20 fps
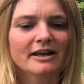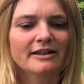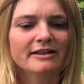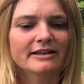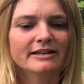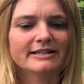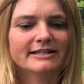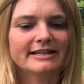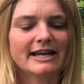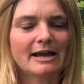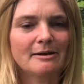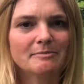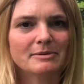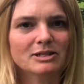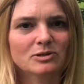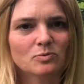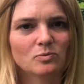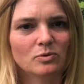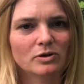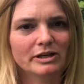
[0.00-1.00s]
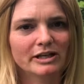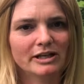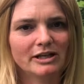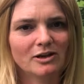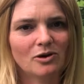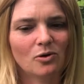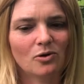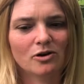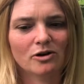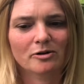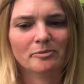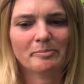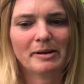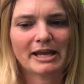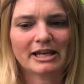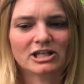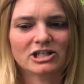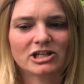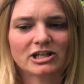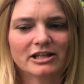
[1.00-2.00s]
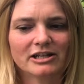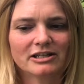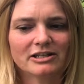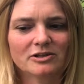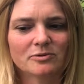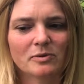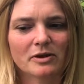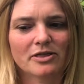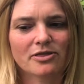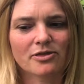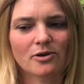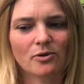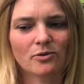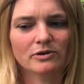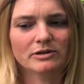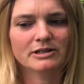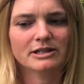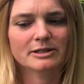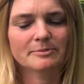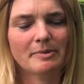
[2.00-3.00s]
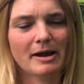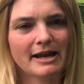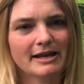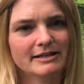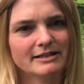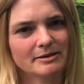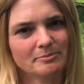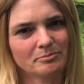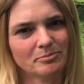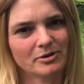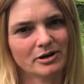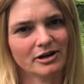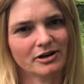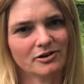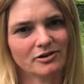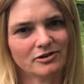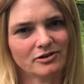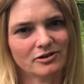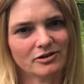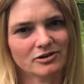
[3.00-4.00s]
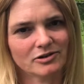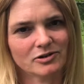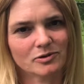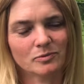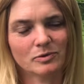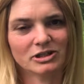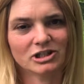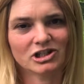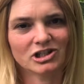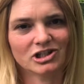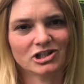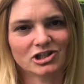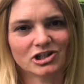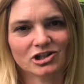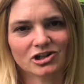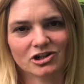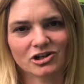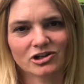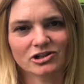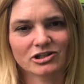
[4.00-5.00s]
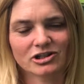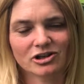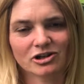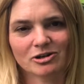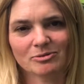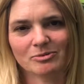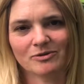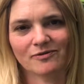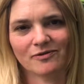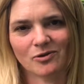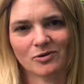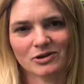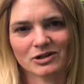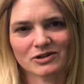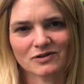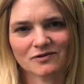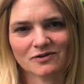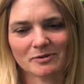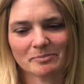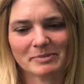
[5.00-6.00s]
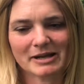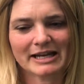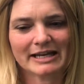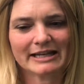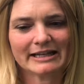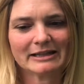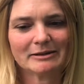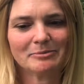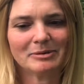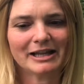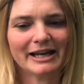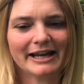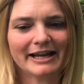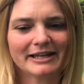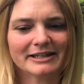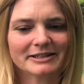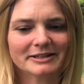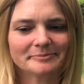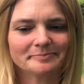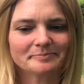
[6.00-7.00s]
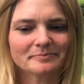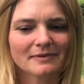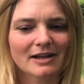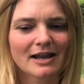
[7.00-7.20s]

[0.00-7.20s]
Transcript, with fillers: The stem is woody or herbaceous with thorn spikes, and prickles, which deters herbivores from eating the plant.